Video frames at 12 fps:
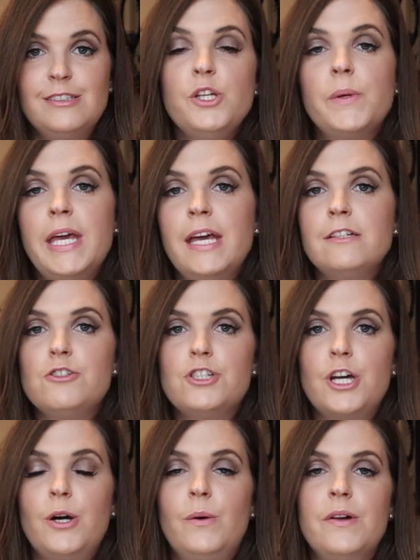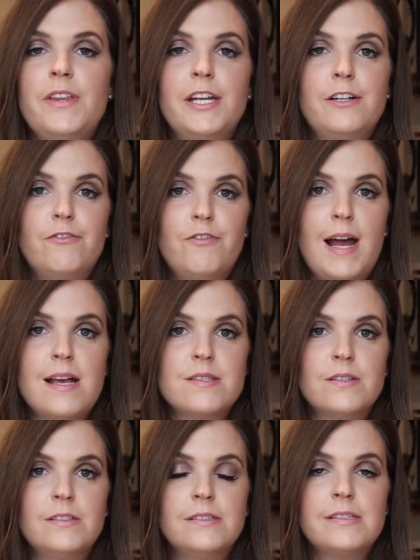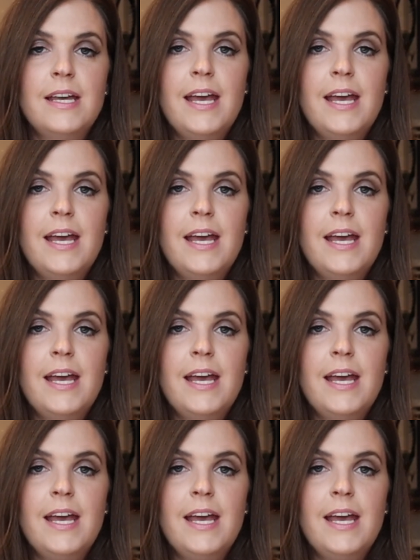You can't show that you're frazzled,